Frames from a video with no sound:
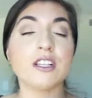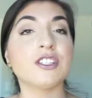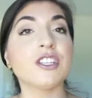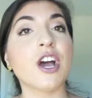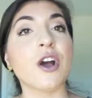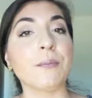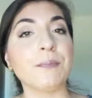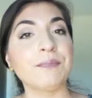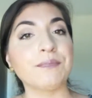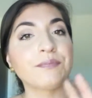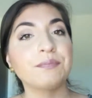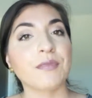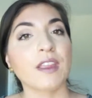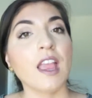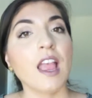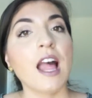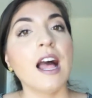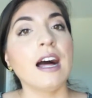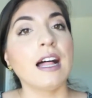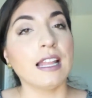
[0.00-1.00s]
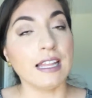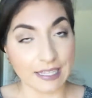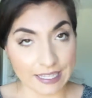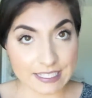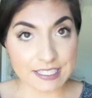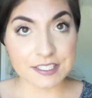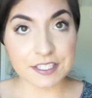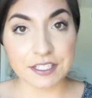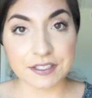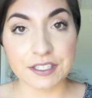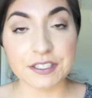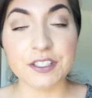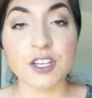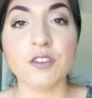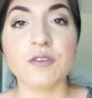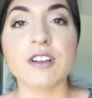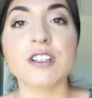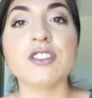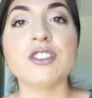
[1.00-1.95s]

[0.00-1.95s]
So let's start this over.